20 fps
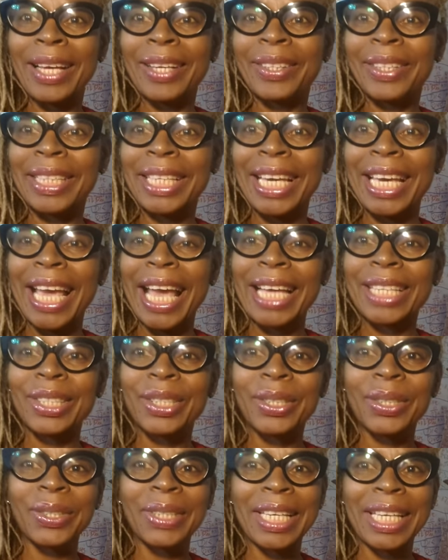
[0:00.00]
Okay, I
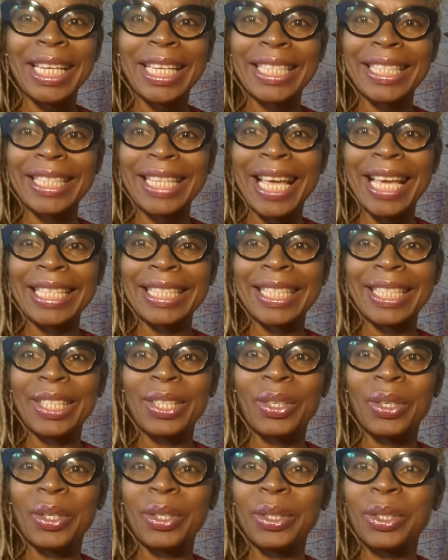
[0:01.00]
do get excited
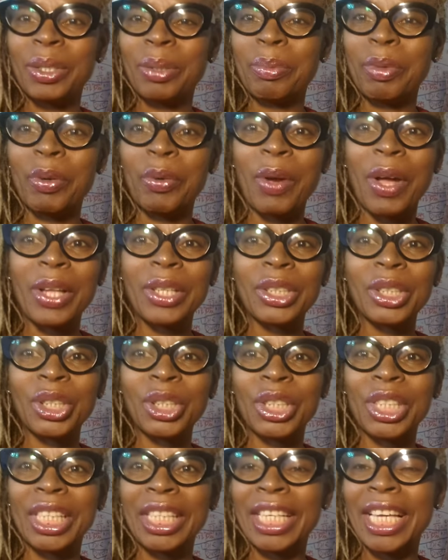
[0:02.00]
on
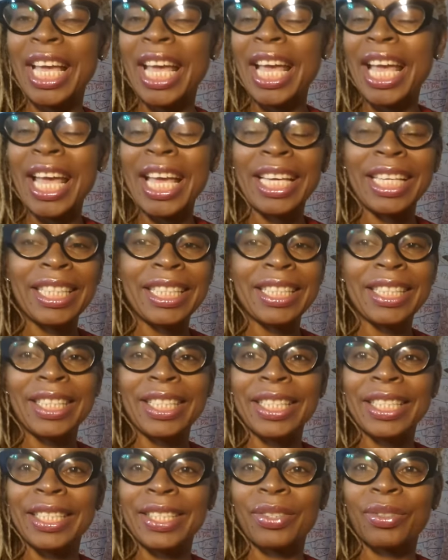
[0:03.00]
numerology. It's
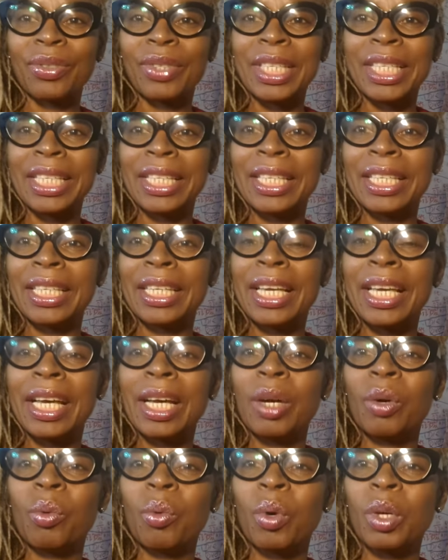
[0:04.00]
just really
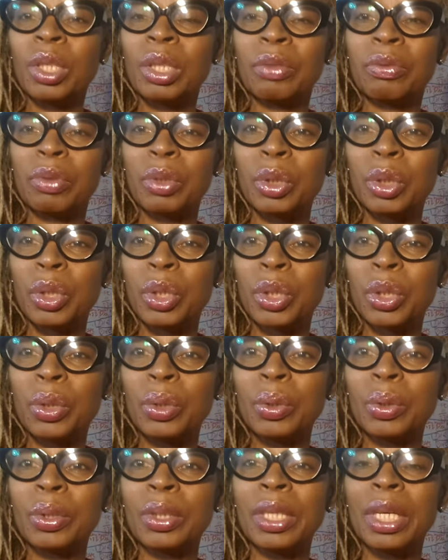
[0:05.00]
a wonderful
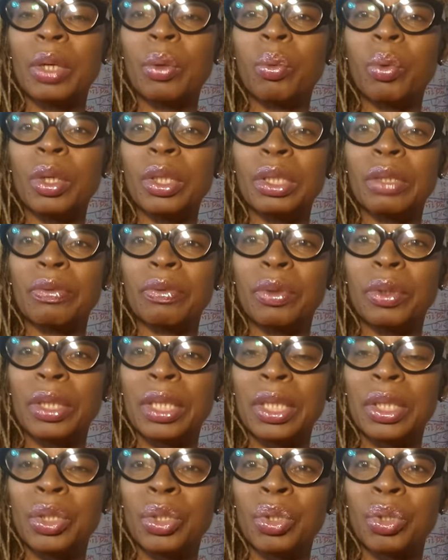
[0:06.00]
tool, a wonderful
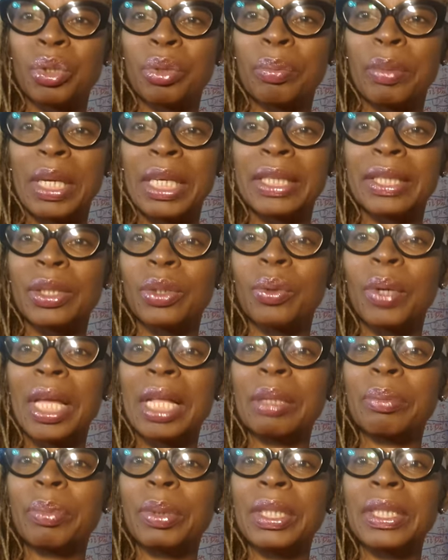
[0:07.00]
instrument to
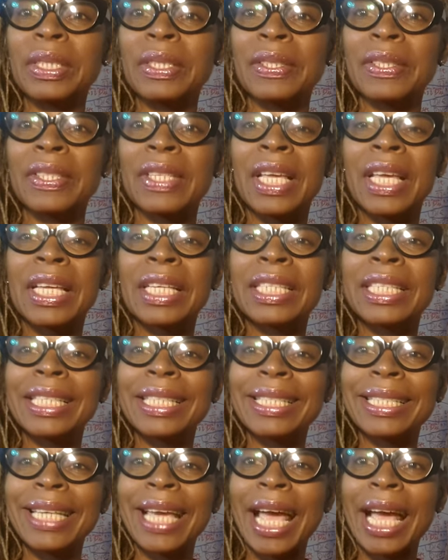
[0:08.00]
helping us
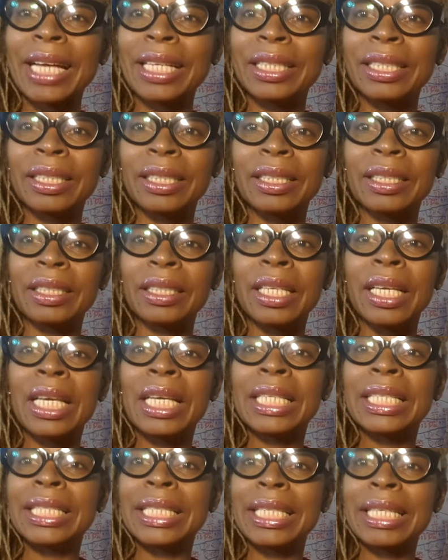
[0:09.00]
detangle
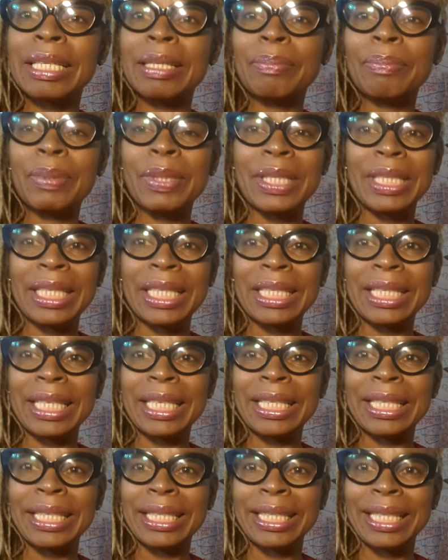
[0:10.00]

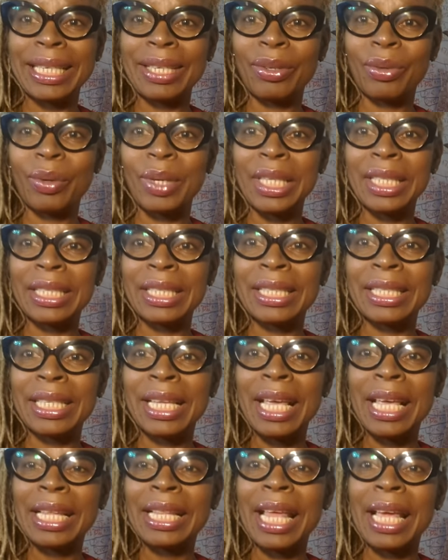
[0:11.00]
deep-seated secrets
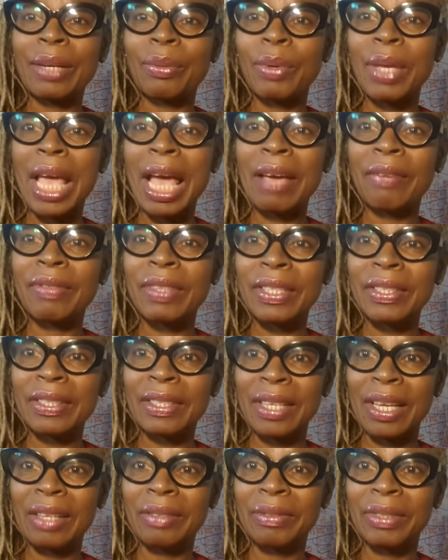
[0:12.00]
that we have
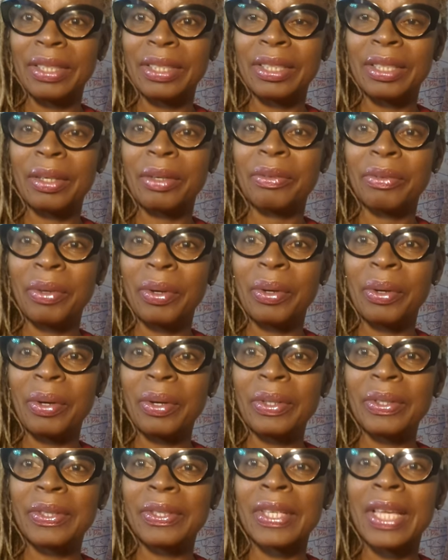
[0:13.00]
discovered, of
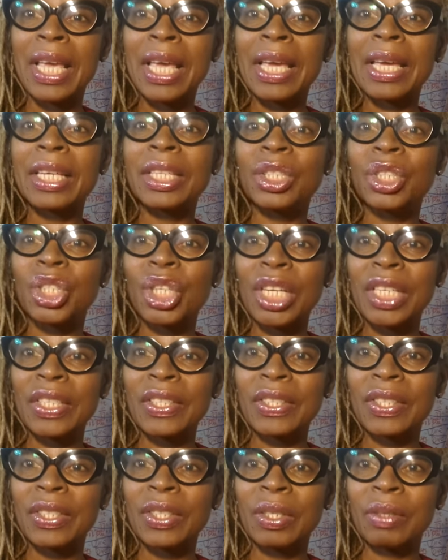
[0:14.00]
course, in
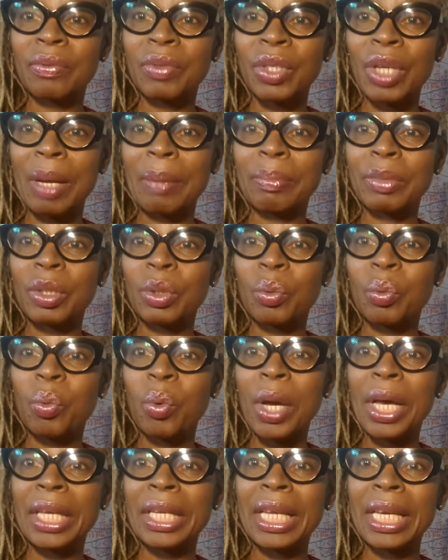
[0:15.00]
Genesis of chapter
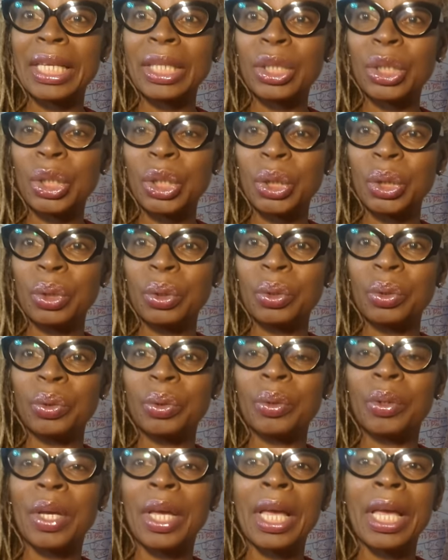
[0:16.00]
1 and 2.
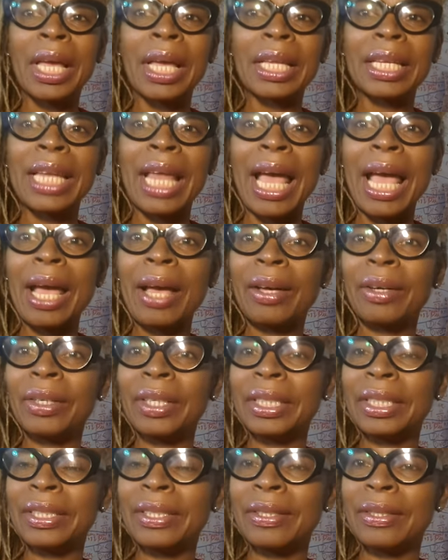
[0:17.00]
Now,
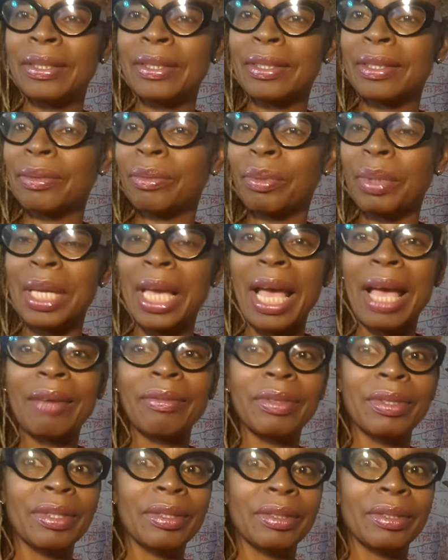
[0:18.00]
we have